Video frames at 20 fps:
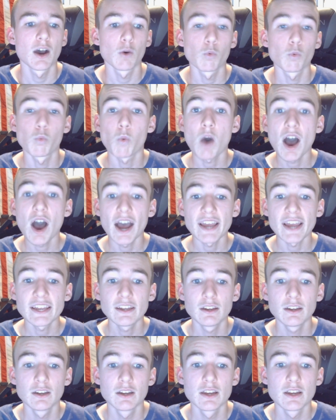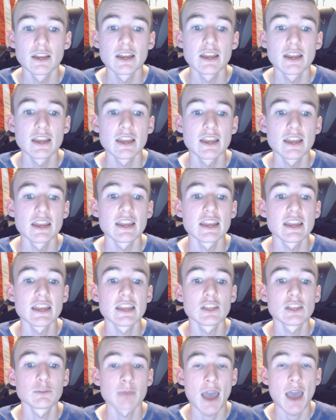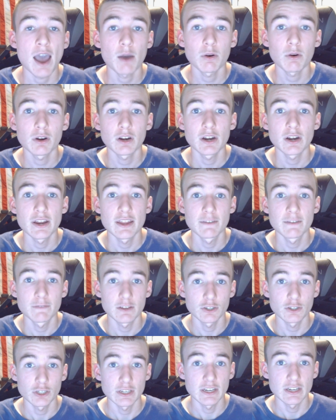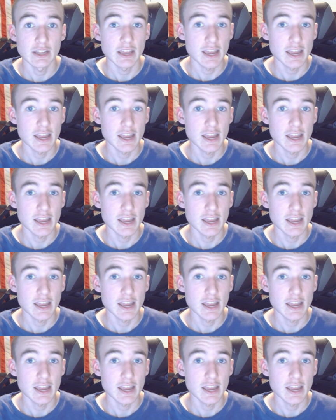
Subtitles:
Y is power efficient,